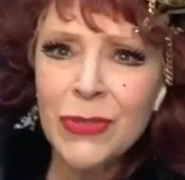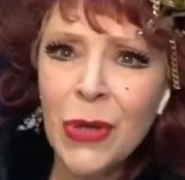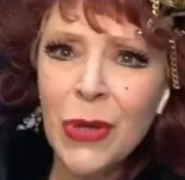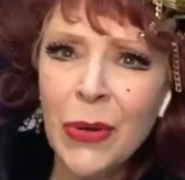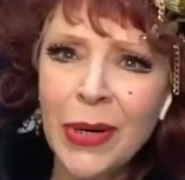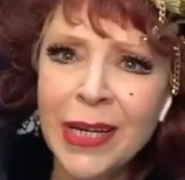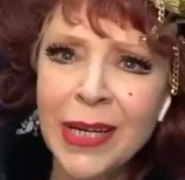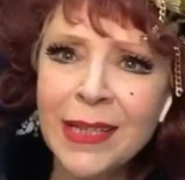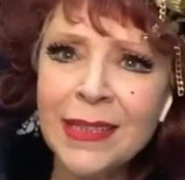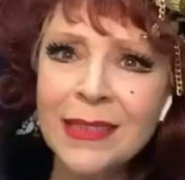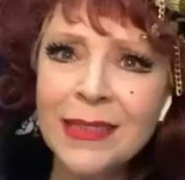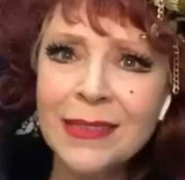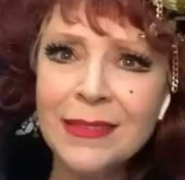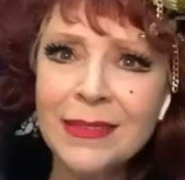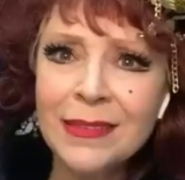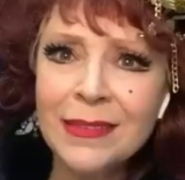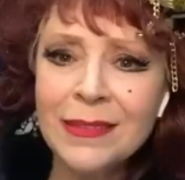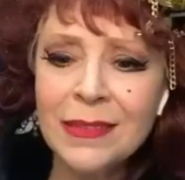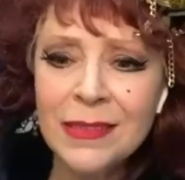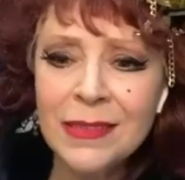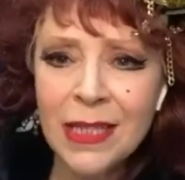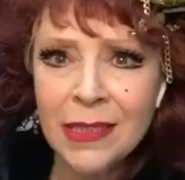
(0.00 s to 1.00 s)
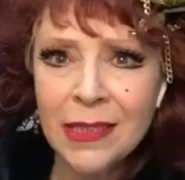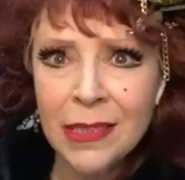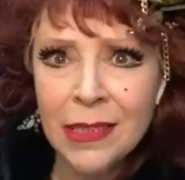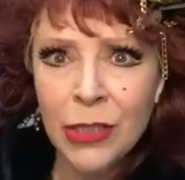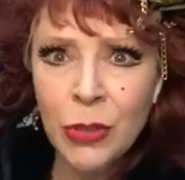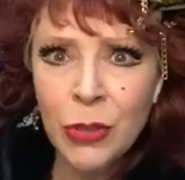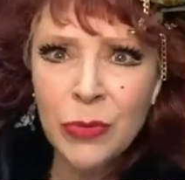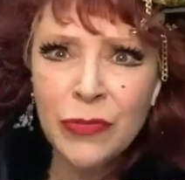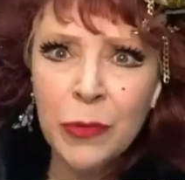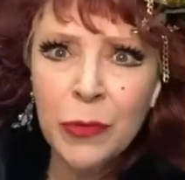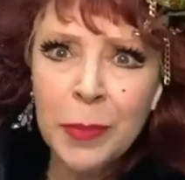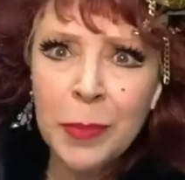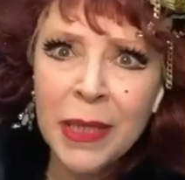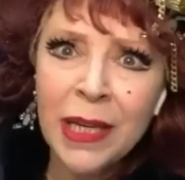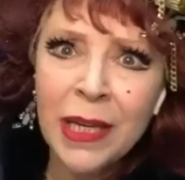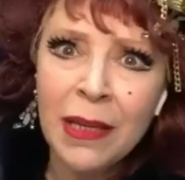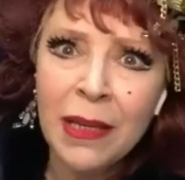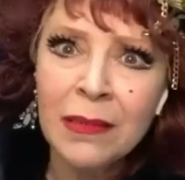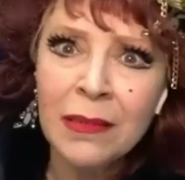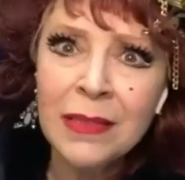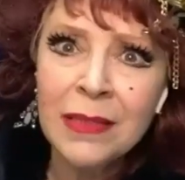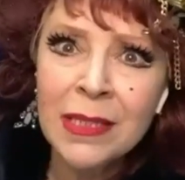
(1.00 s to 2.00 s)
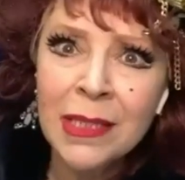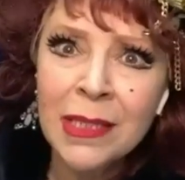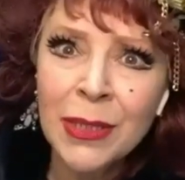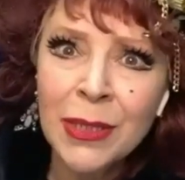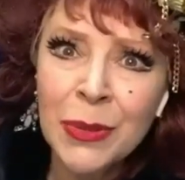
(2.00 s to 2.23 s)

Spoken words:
Sorry, is that a cue for Biggins?